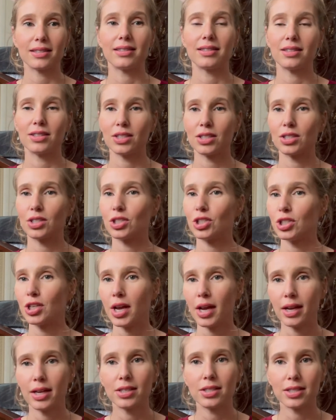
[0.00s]
just
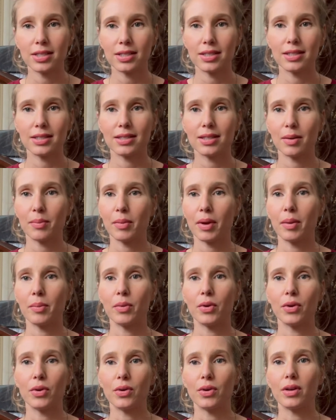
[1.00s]
changes my
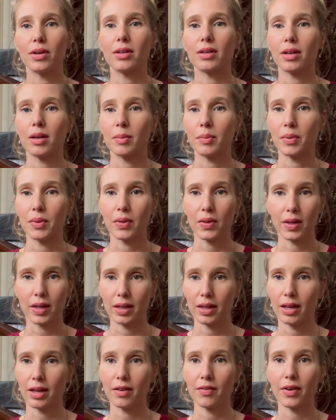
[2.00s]
mood
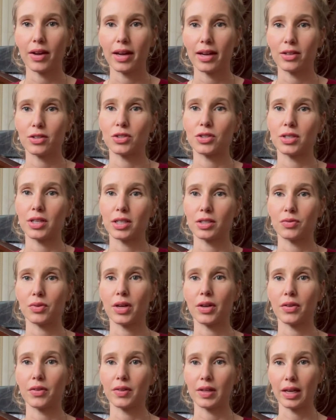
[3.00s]
completely if I exercise
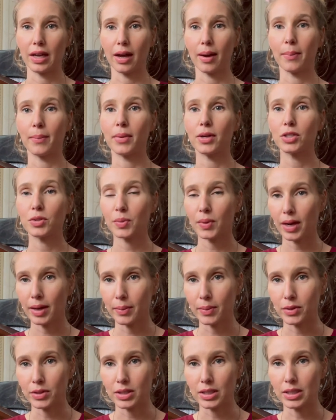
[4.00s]
regularly. I'm much more
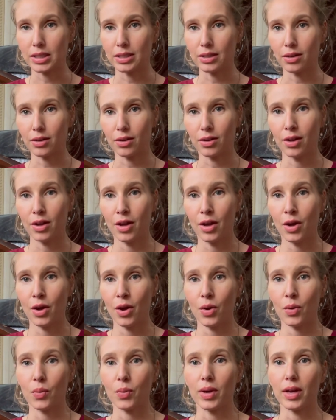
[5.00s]
able to deal
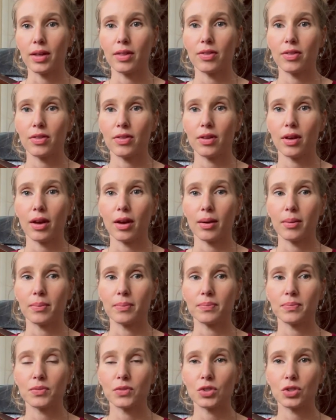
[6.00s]
with
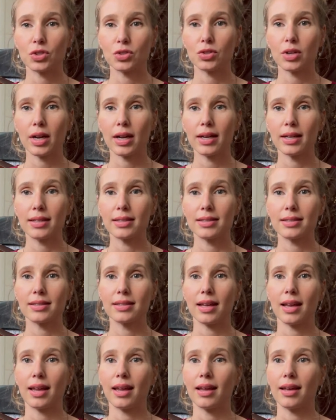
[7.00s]
stress
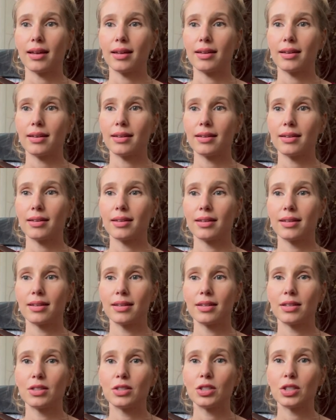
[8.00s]
and
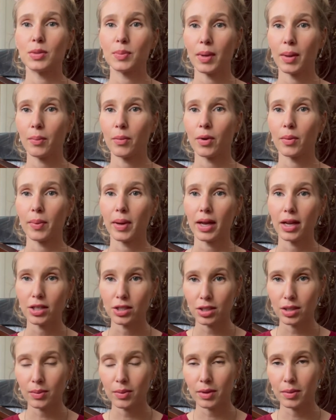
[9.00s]
just being more
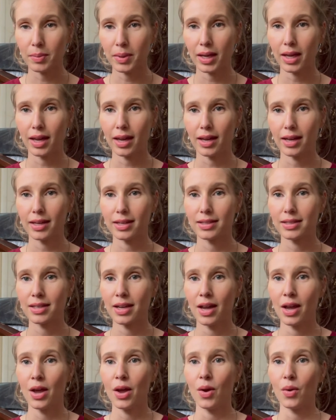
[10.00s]
patient with my kids
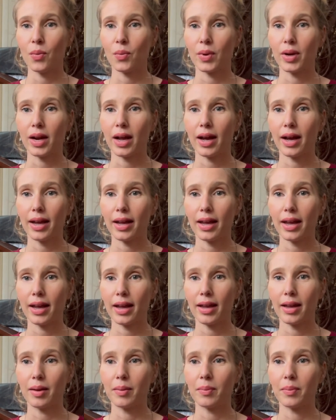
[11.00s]
when I
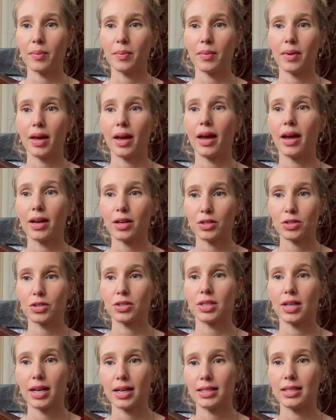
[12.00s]
am
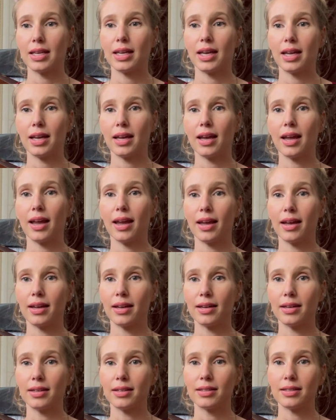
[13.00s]
exercising,
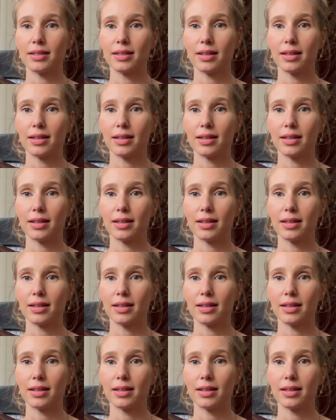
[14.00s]
and